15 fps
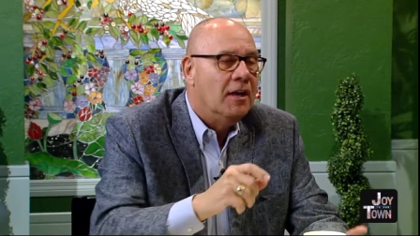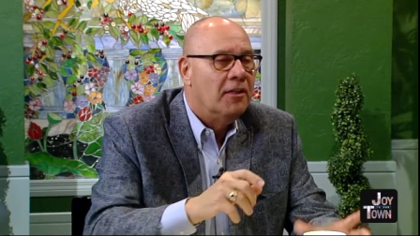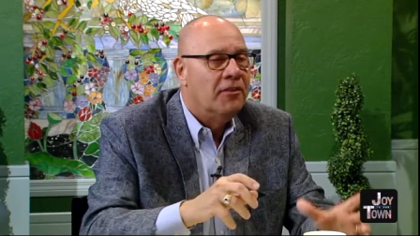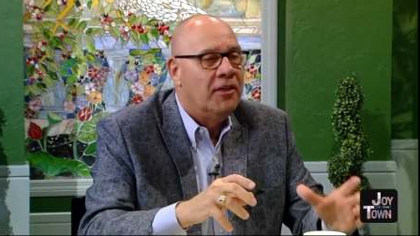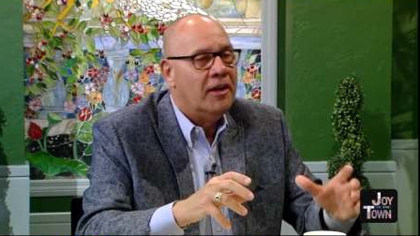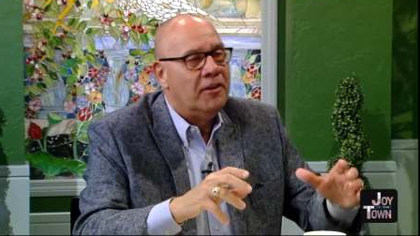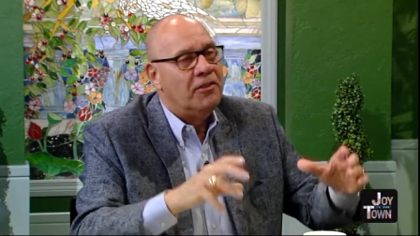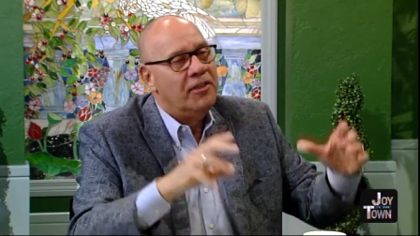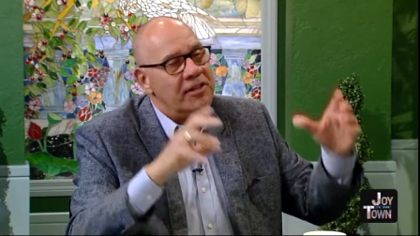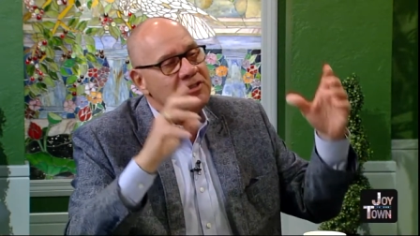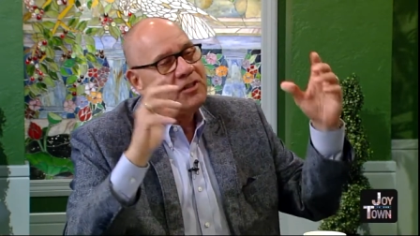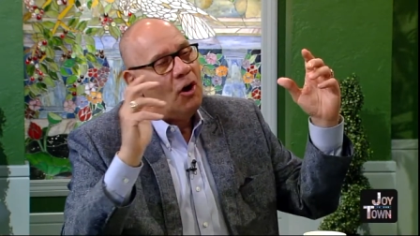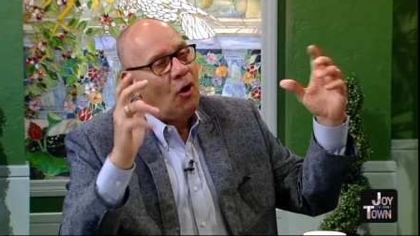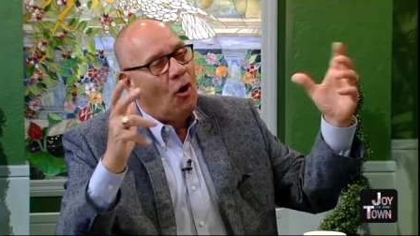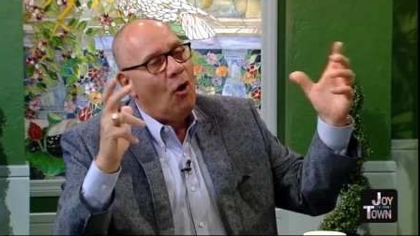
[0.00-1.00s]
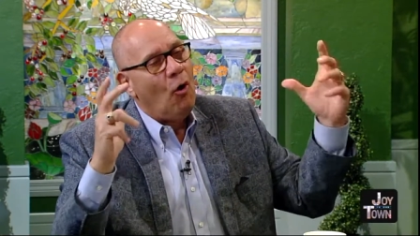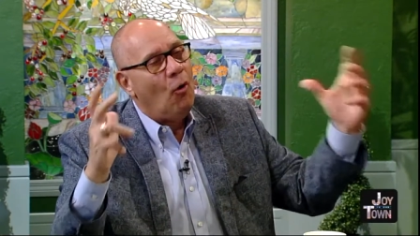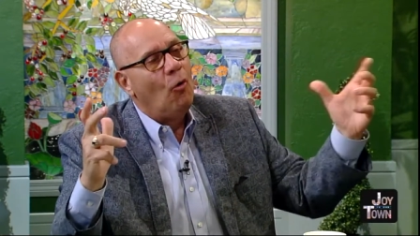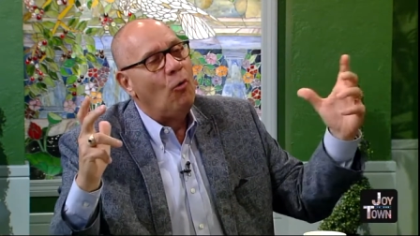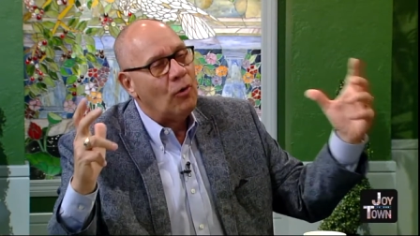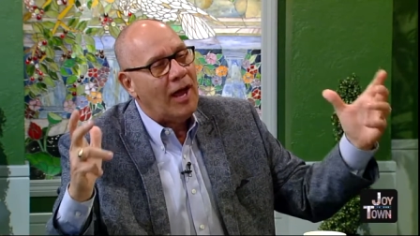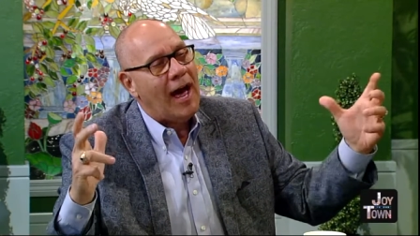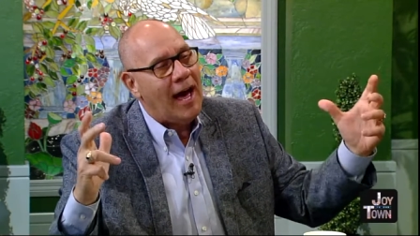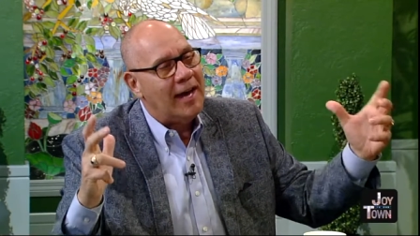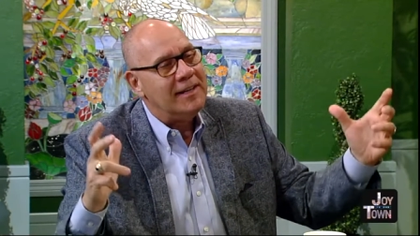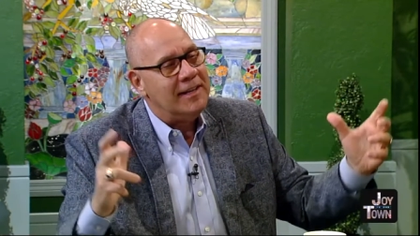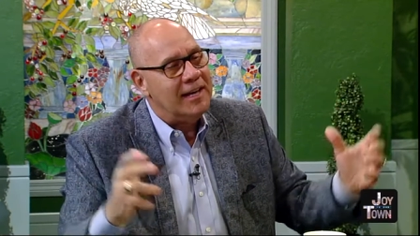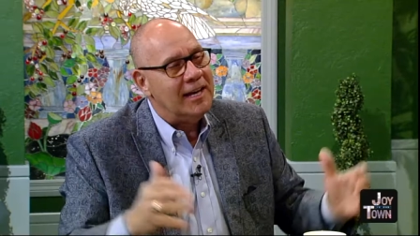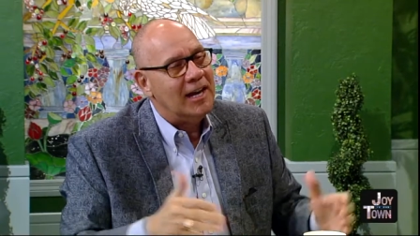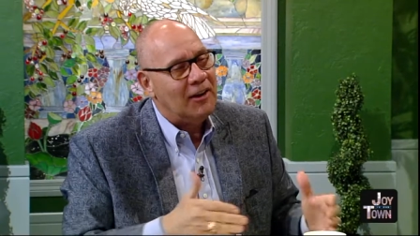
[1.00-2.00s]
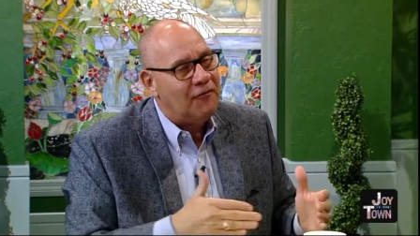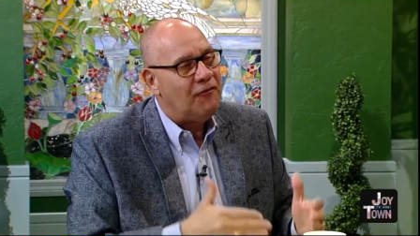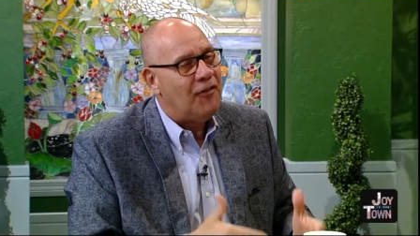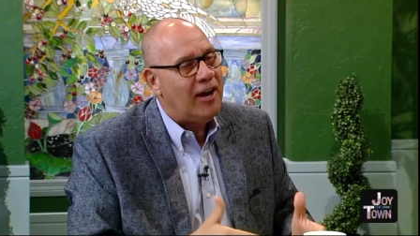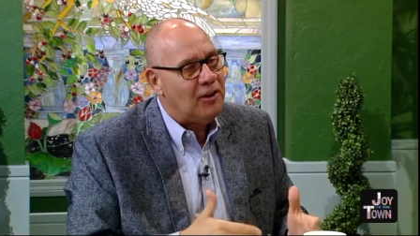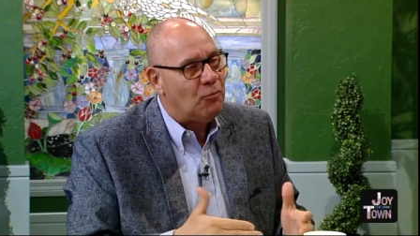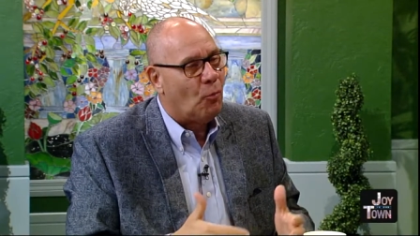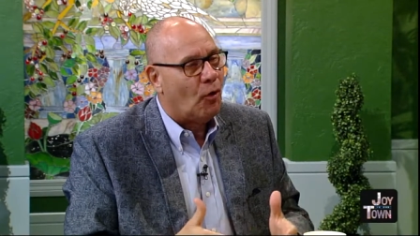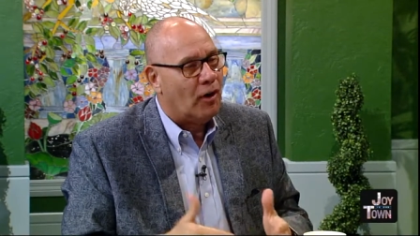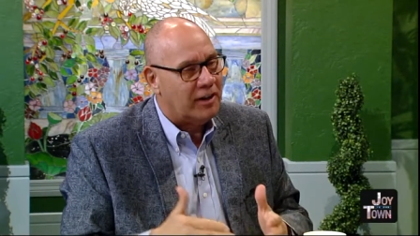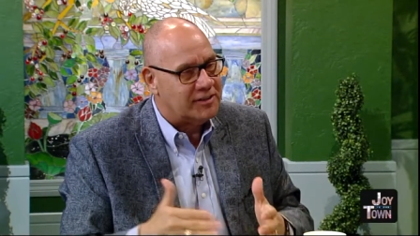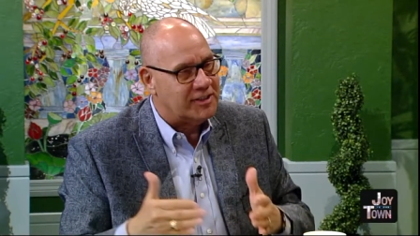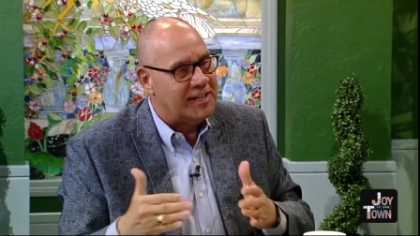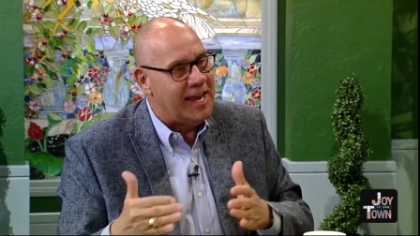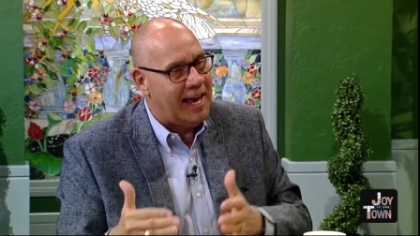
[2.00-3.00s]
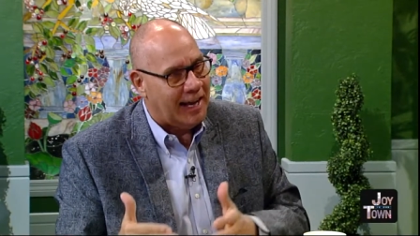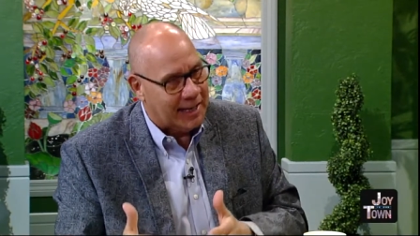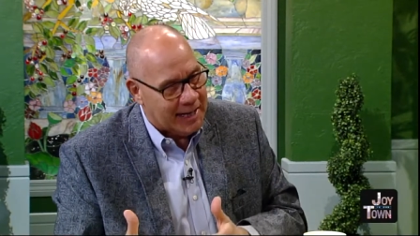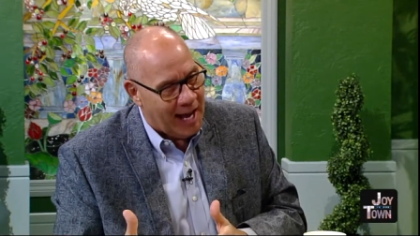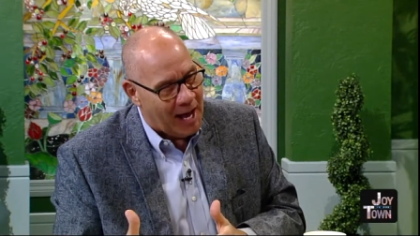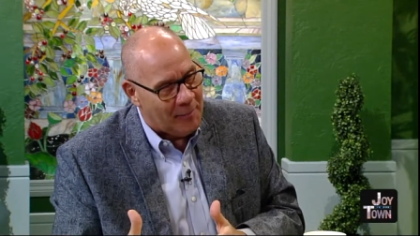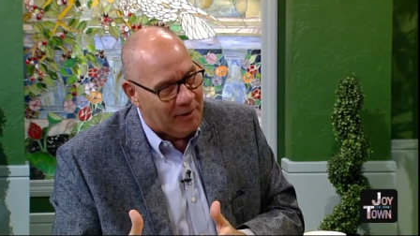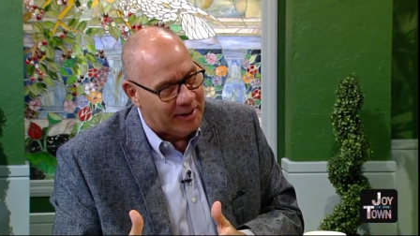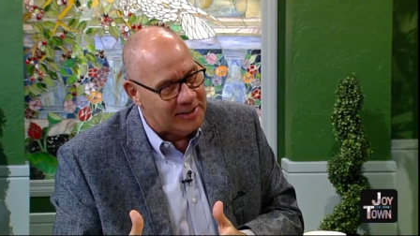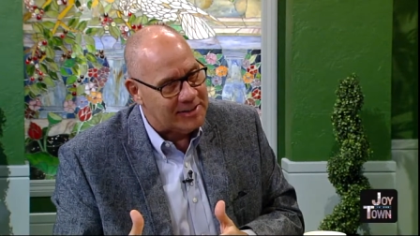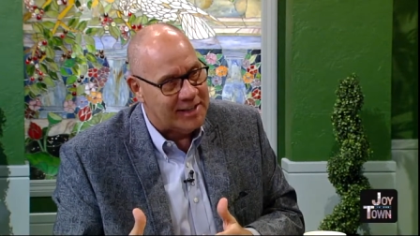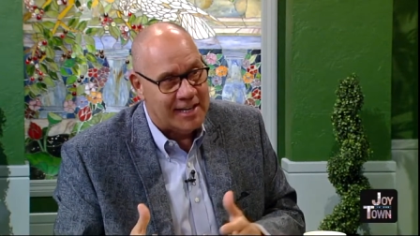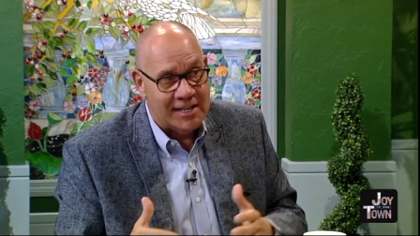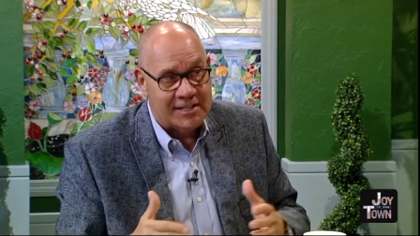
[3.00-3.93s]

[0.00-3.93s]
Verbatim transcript: the, this whole idea of faith works in economics, yes,